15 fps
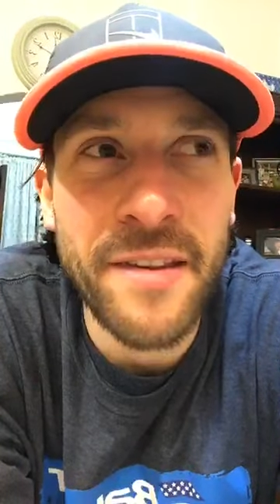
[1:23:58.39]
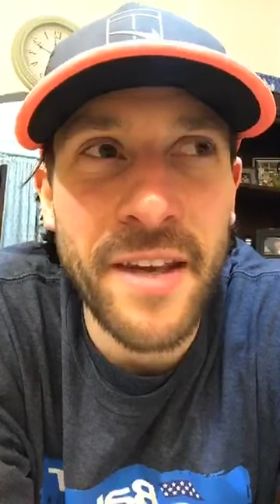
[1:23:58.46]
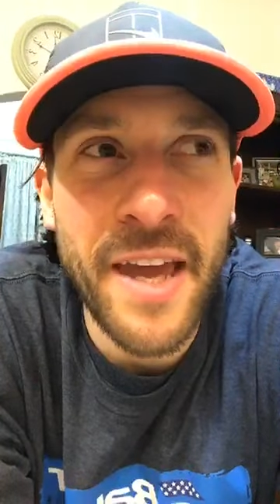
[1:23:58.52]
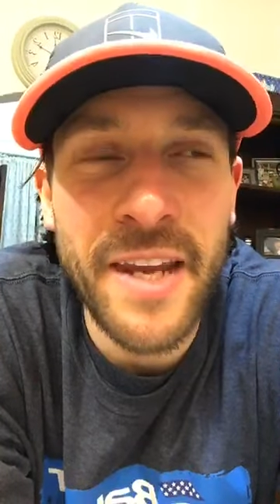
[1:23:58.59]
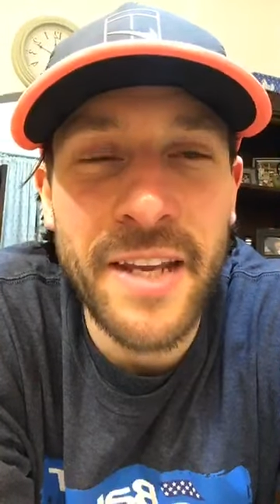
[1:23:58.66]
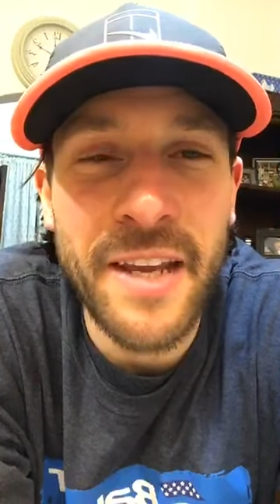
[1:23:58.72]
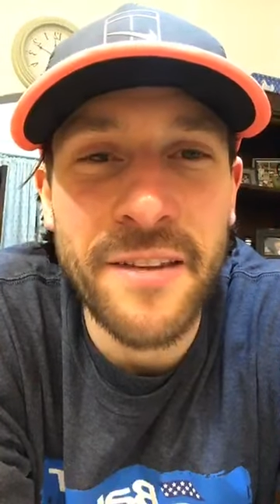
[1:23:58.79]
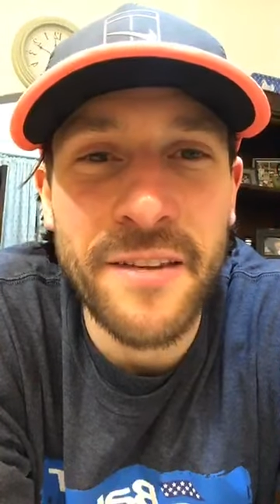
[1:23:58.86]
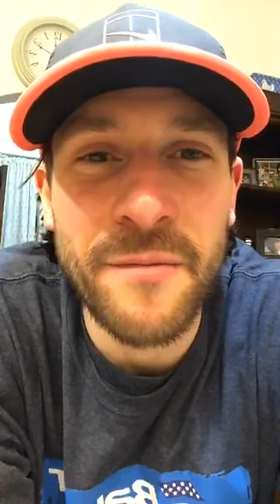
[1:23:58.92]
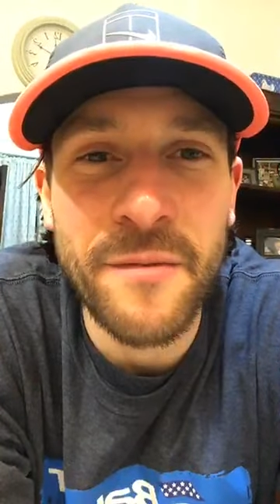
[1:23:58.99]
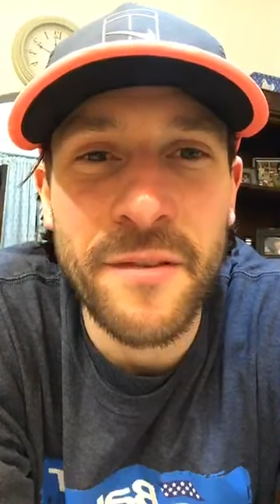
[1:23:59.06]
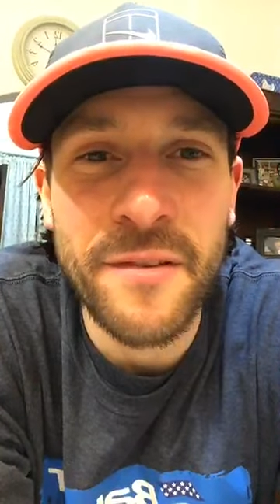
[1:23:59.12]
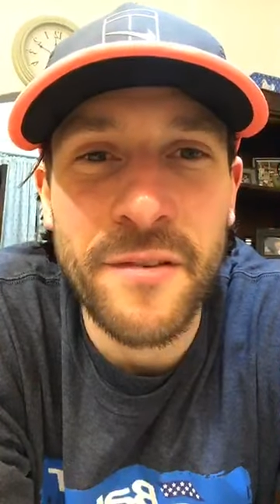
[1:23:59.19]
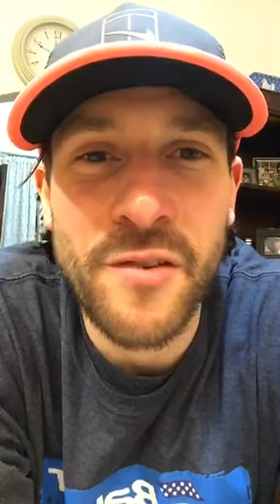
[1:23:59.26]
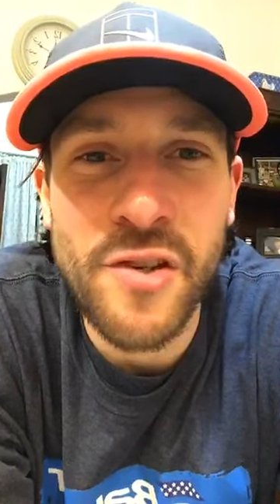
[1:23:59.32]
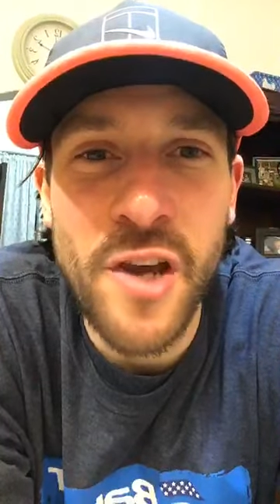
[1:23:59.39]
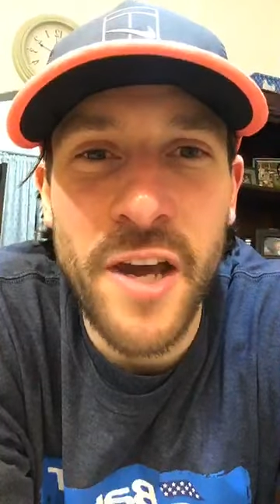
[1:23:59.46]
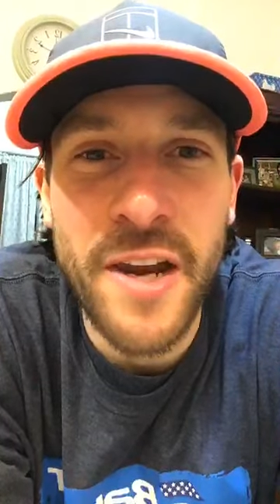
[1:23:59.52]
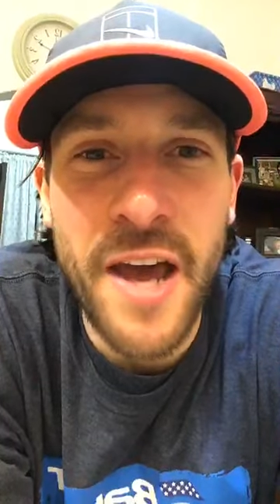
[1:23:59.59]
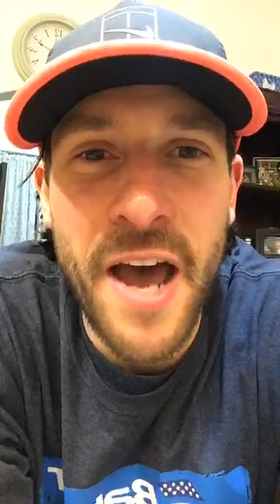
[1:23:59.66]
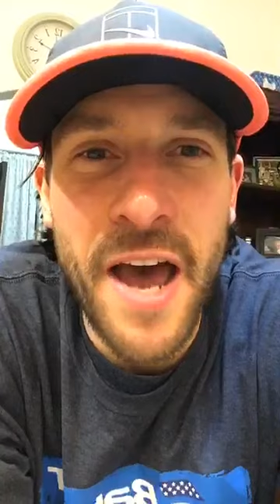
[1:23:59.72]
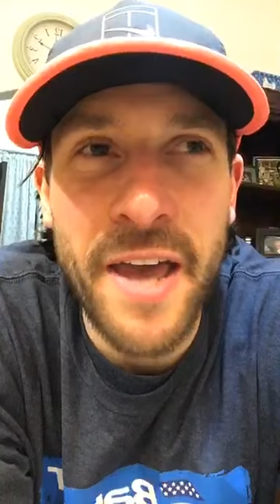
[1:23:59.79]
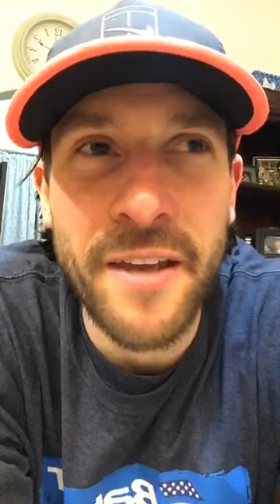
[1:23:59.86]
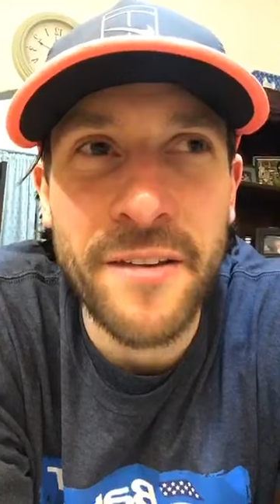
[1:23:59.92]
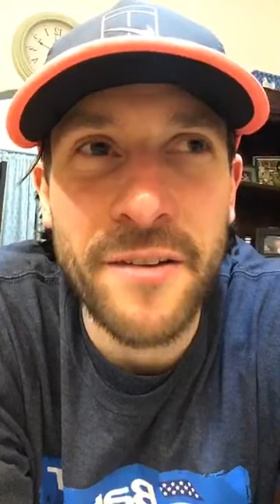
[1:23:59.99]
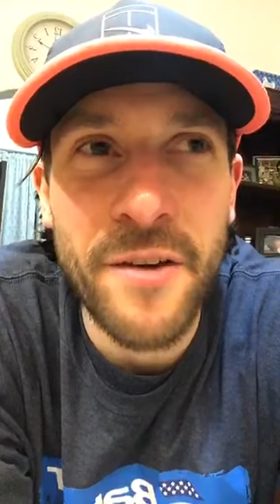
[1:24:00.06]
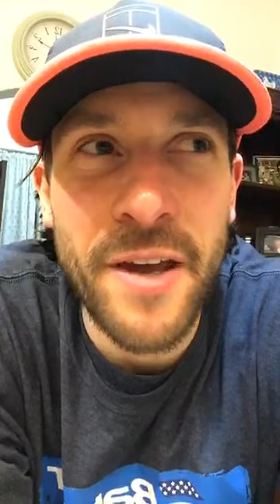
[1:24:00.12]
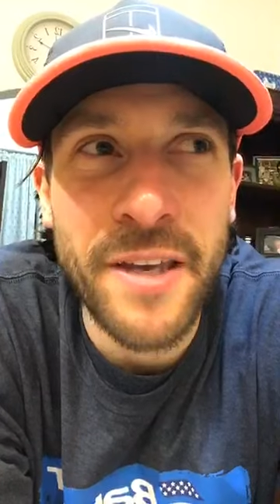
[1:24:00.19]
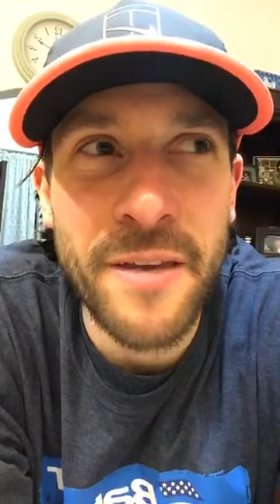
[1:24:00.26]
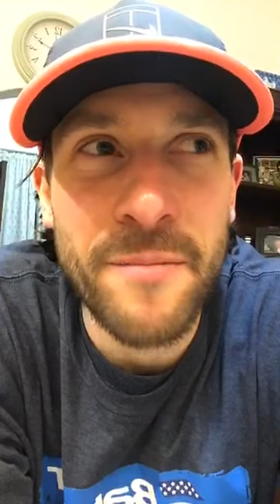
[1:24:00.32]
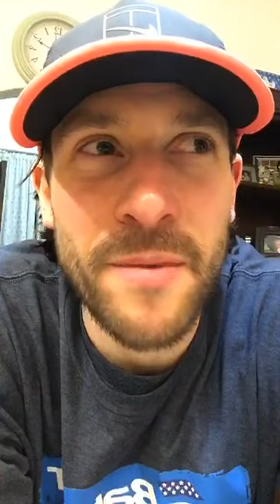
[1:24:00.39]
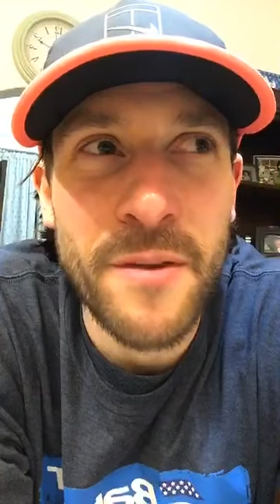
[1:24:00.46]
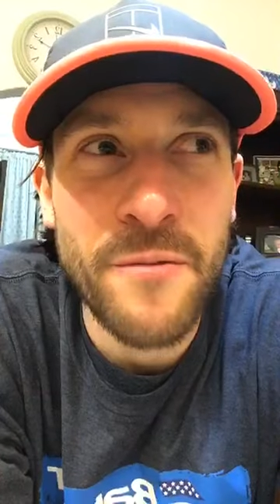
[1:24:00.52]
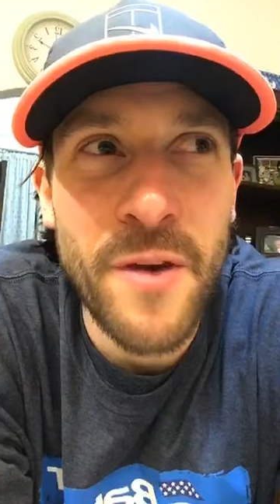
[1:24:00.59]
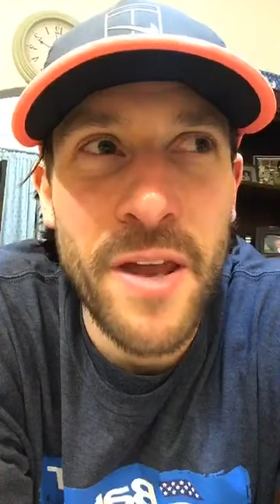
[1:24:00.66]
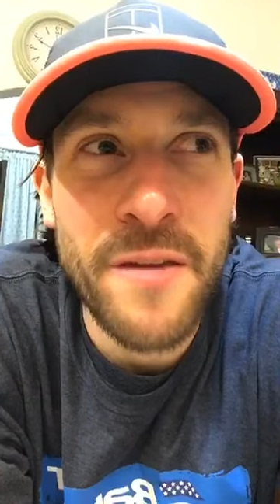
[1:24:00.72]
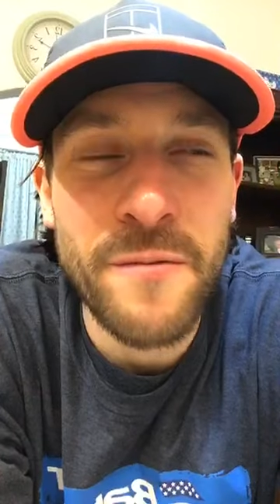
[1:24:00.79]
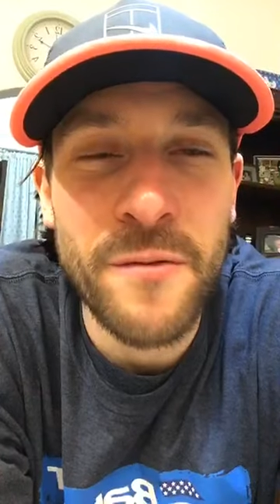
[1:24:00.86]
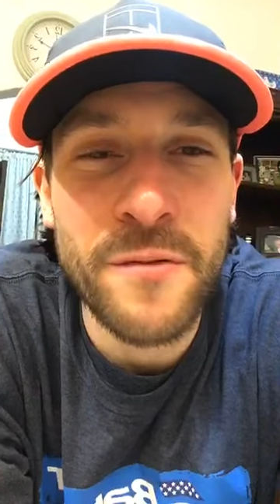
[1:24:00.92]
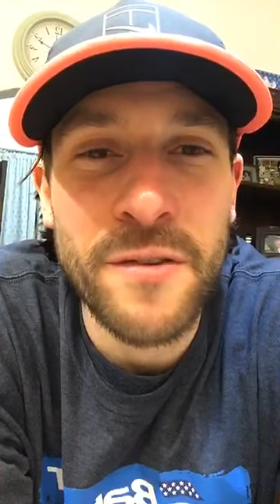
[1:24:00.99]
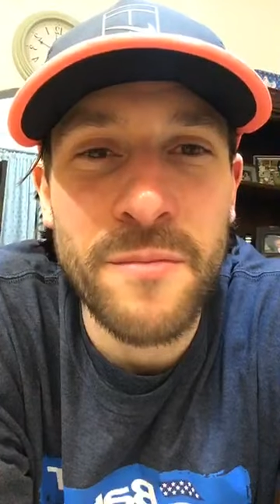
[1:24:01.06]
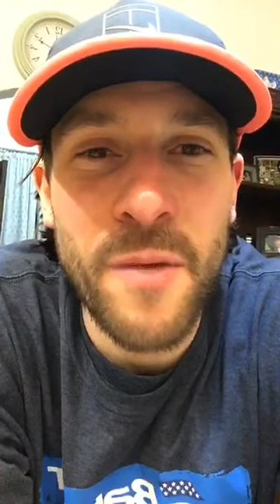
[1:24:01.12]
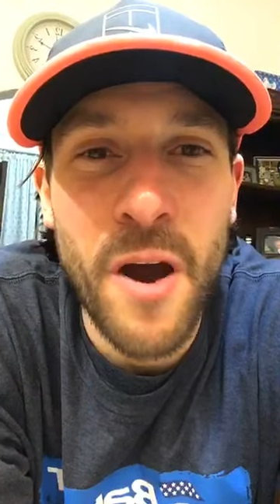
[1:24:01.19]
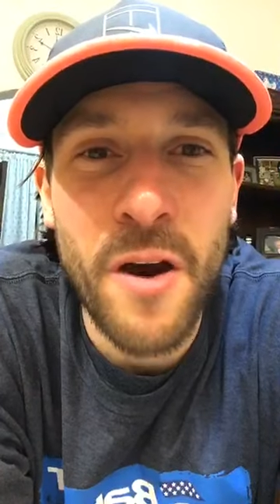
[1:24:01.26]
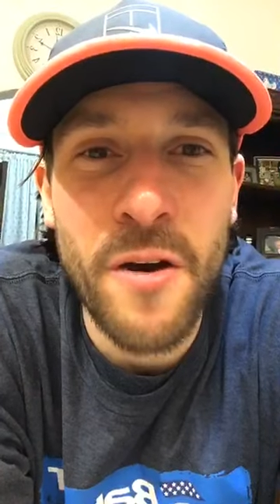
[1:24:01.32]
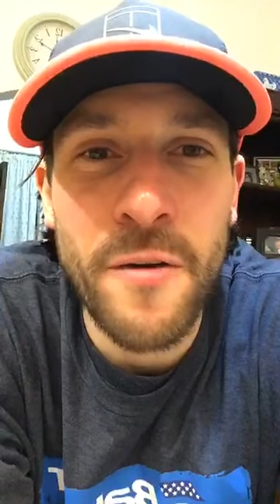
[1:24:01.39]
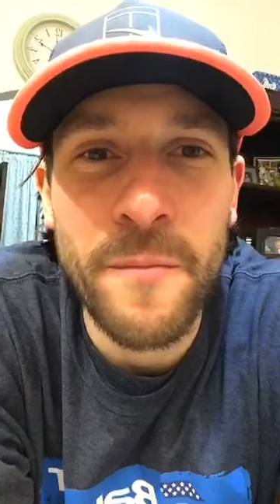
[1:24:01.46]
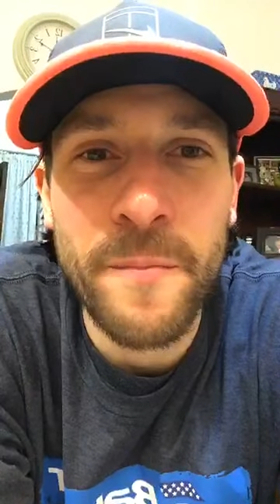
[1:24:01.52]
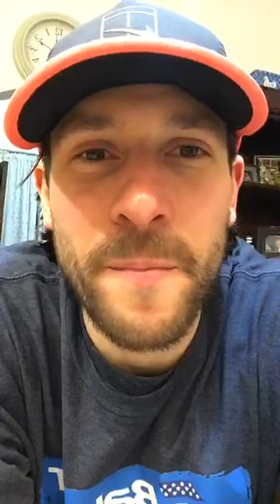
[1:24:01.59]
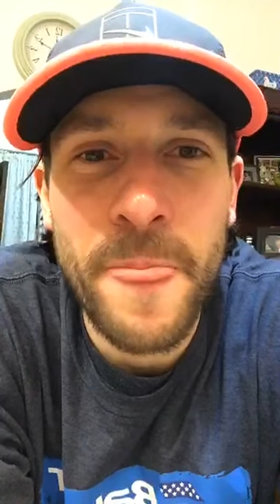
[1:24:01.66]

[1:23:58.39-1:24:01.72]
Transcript: I got to get some shut eye so I can be ready for tomorrow.